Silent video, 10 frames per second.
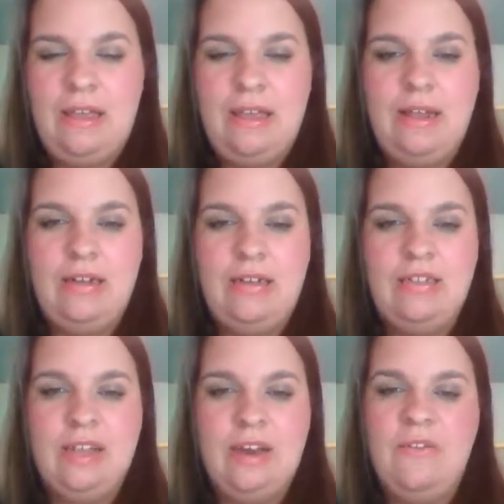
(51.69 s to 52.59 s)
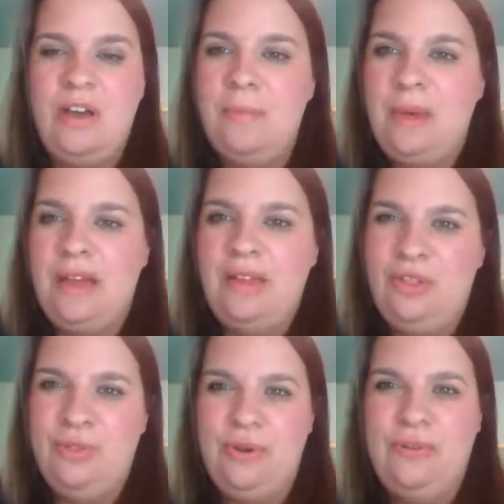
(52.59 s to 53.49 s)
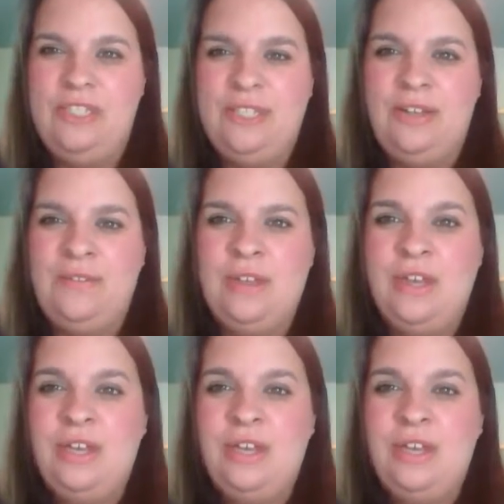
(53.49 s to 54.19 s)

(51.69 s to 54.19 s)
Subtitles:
and kind of got back in the throes of